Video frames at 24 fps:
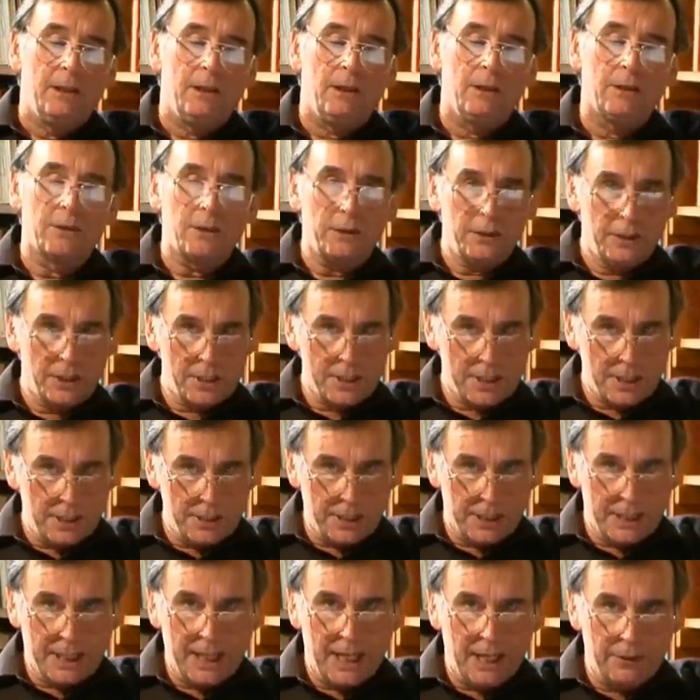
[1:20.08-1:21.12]
Although you're
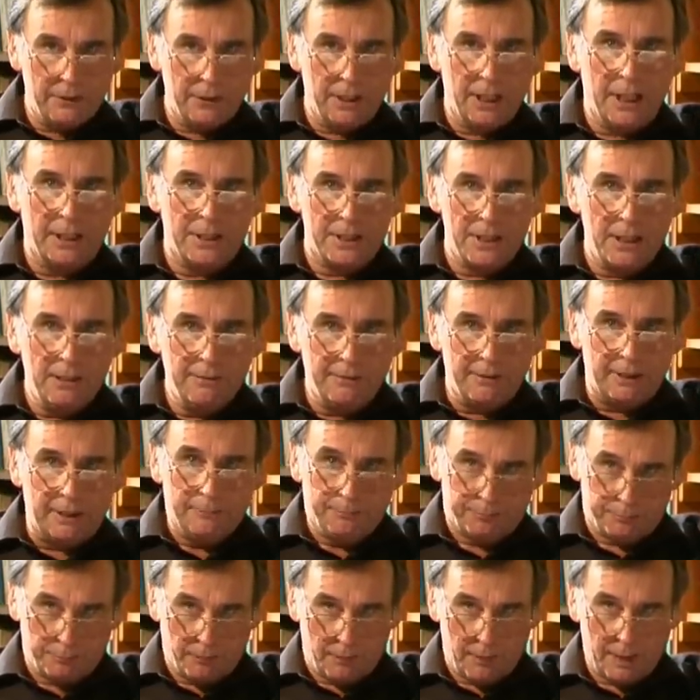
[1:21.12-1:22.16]
studying Ann Duffy
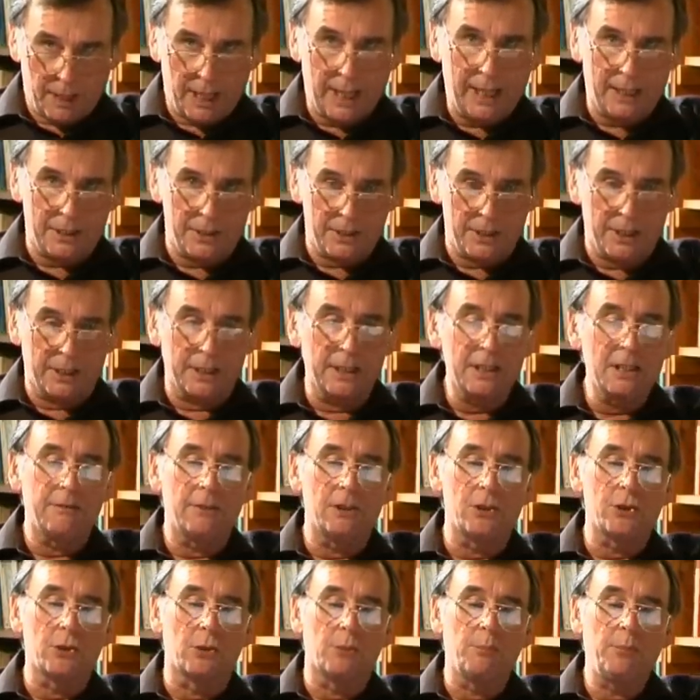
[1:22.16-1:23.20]
as an
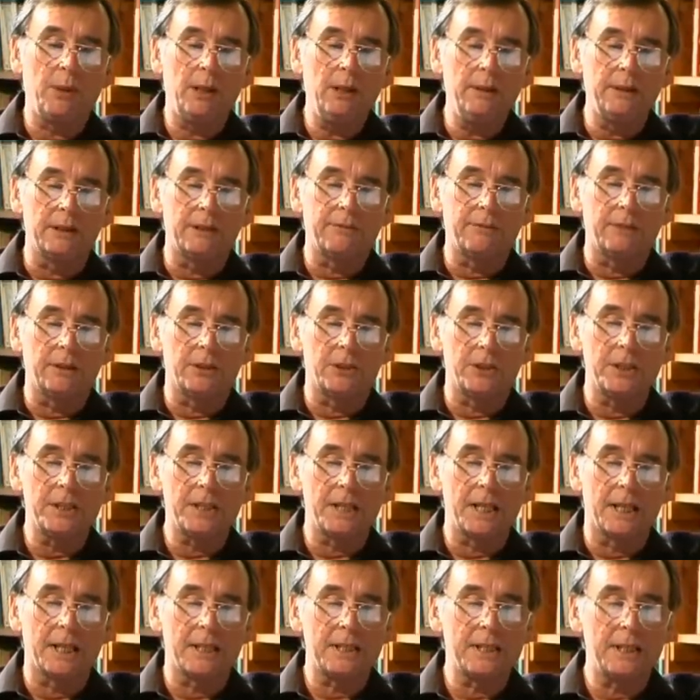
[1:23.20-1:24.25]
individual poet for your
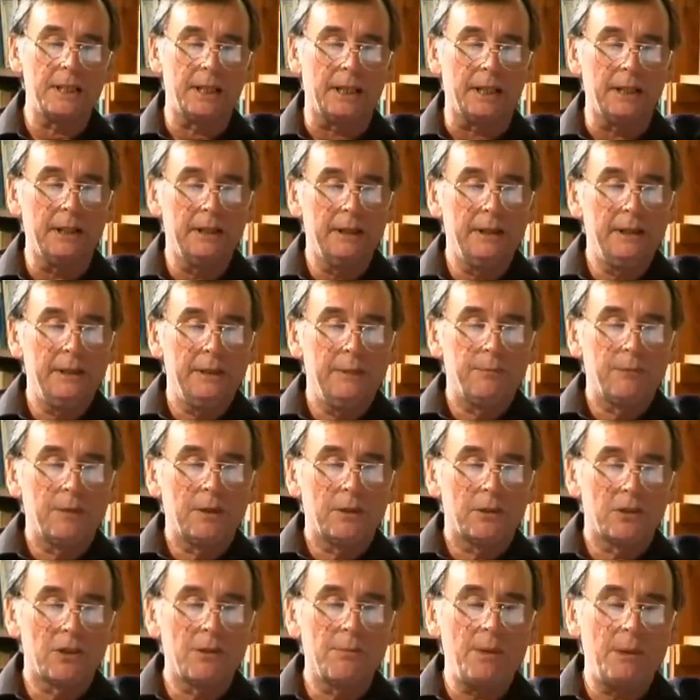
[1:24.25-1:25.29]
GCSE,
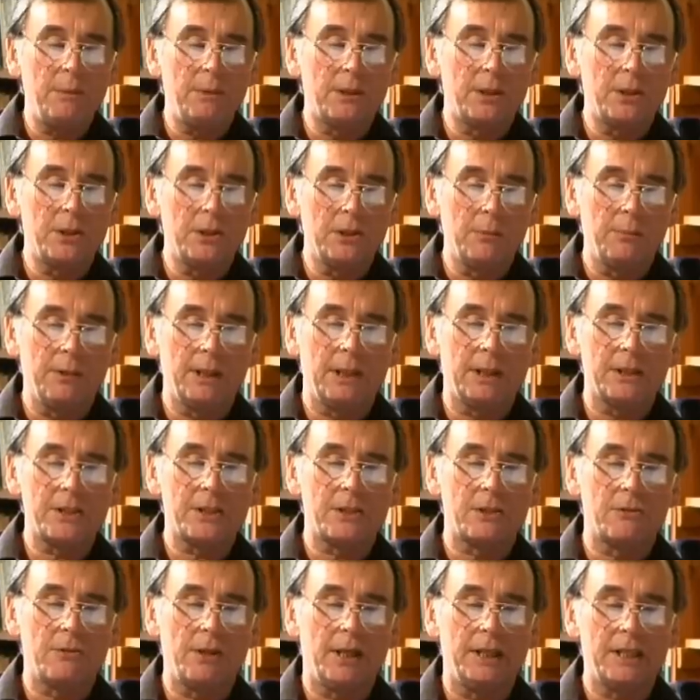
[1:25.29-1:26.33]
remember that you'll be asked
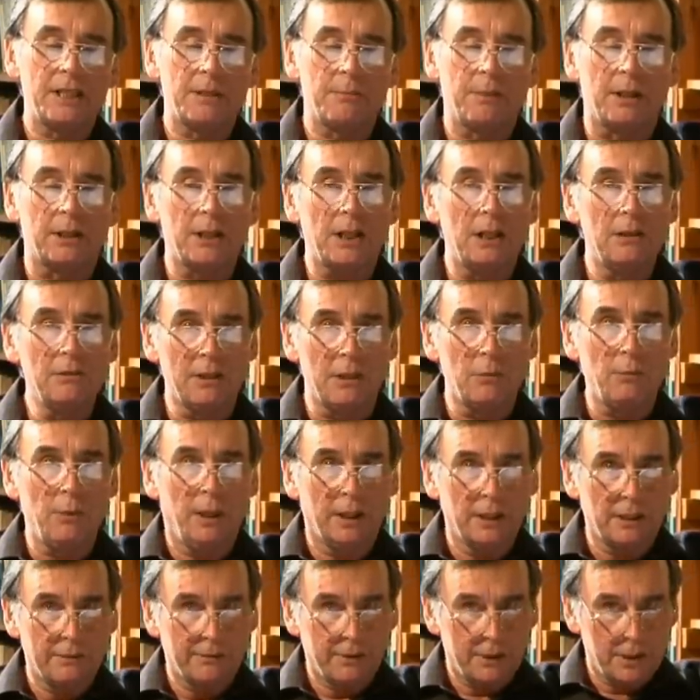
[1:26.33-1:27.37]
to write about only
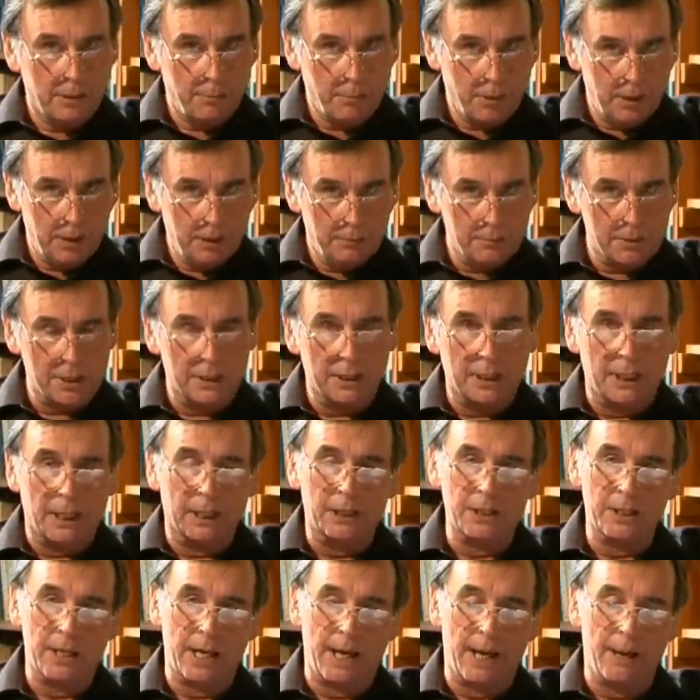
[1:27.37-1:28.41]
one of her poems in the
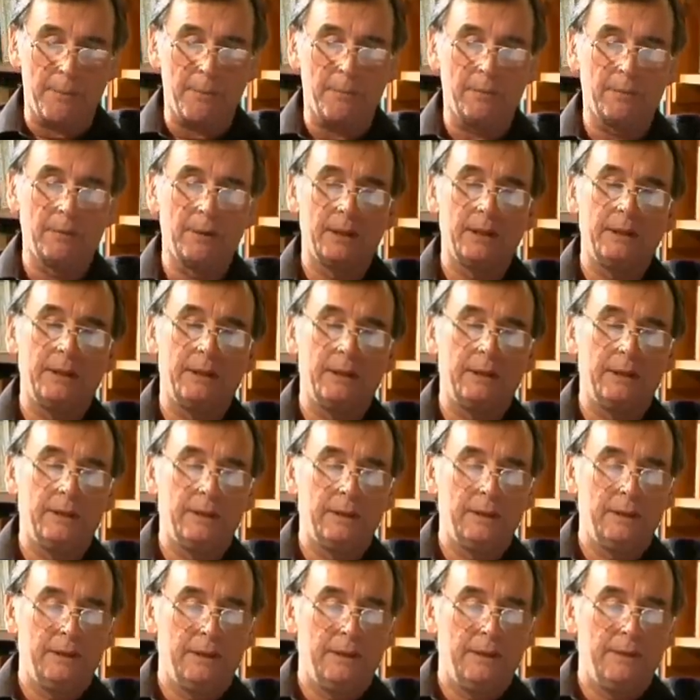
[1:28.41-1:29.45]
exam.
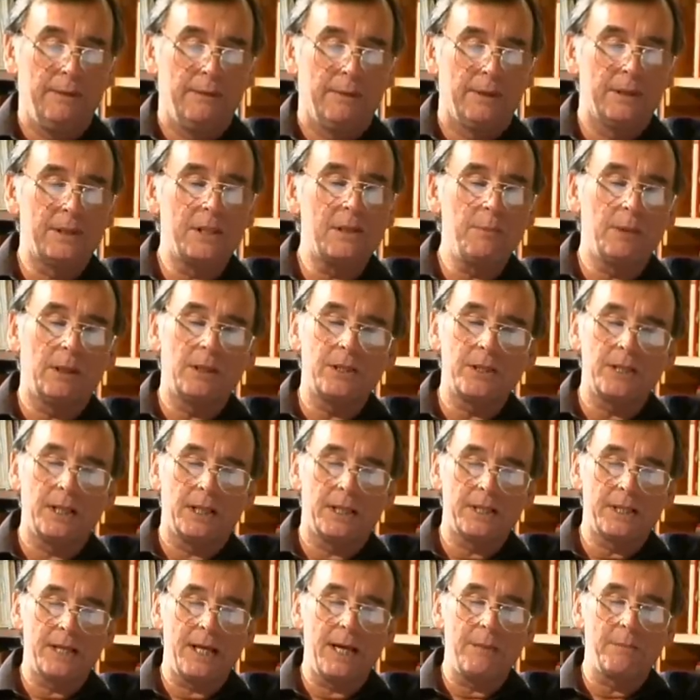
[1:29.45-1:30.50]
This is because the
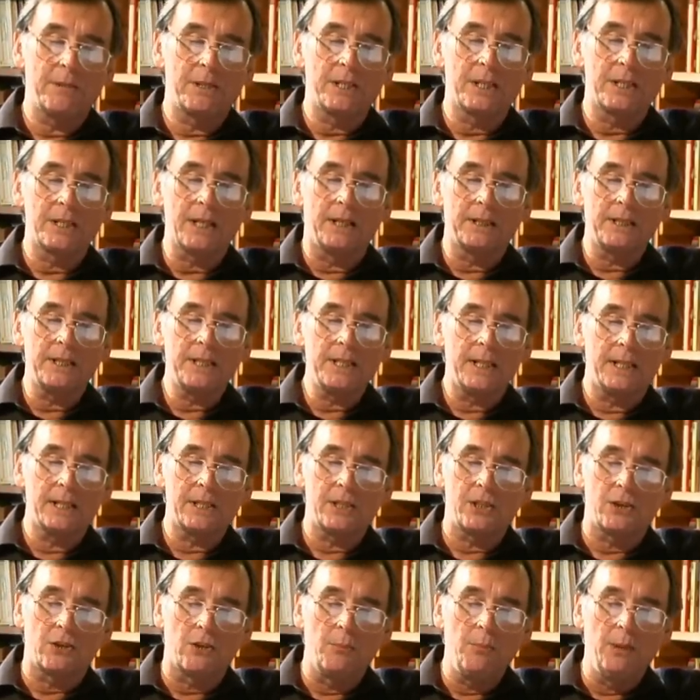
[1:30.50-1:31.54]
exam is designed to
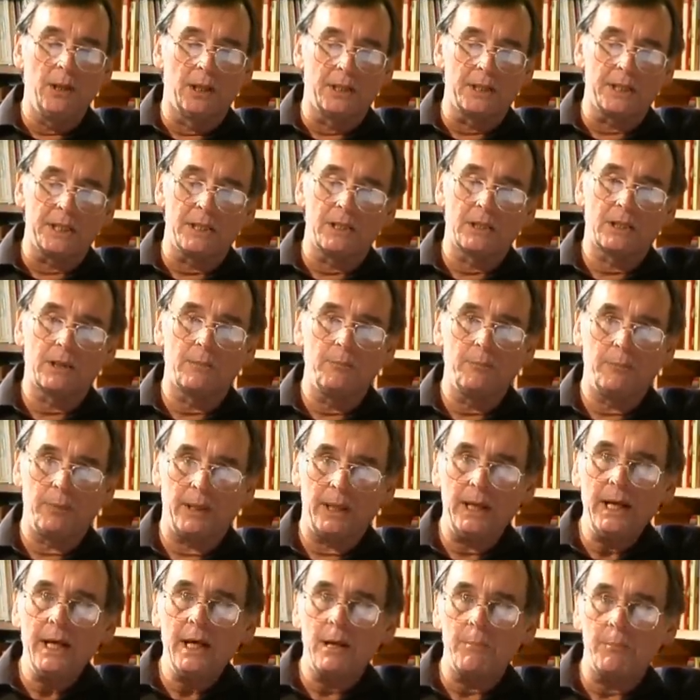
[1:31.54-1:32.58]
test your ability to
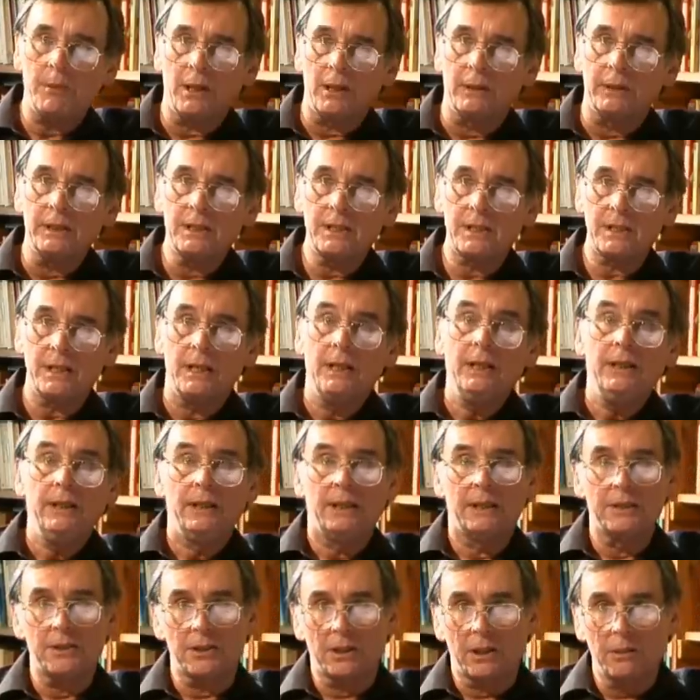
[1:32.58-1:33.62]
compare poets
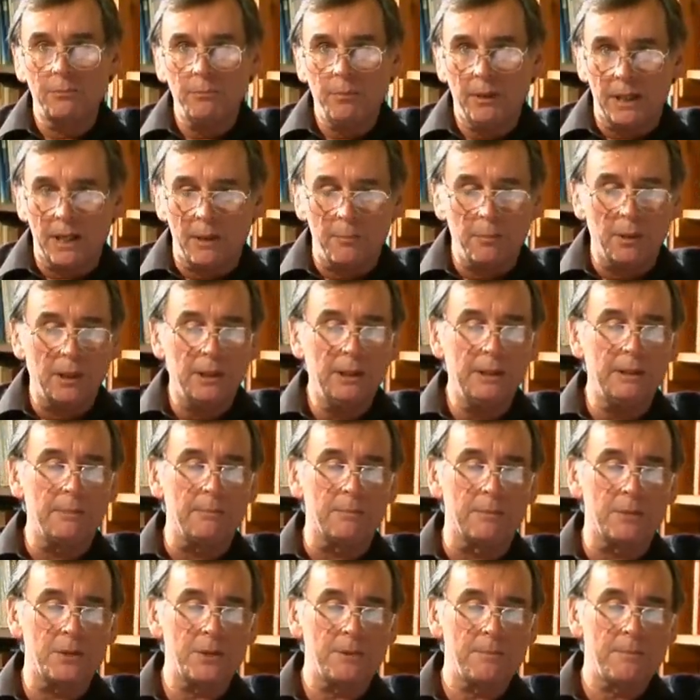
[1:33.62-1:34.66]
and to compare
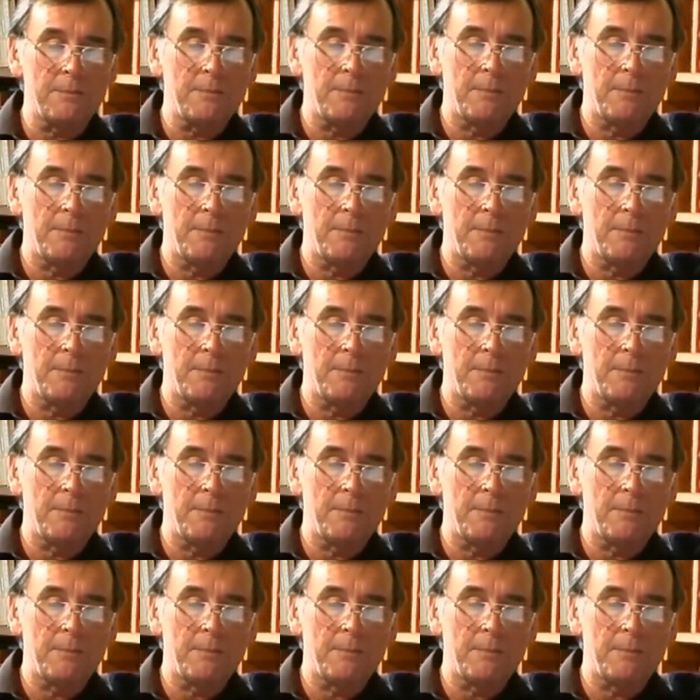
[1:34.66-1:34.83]
poems.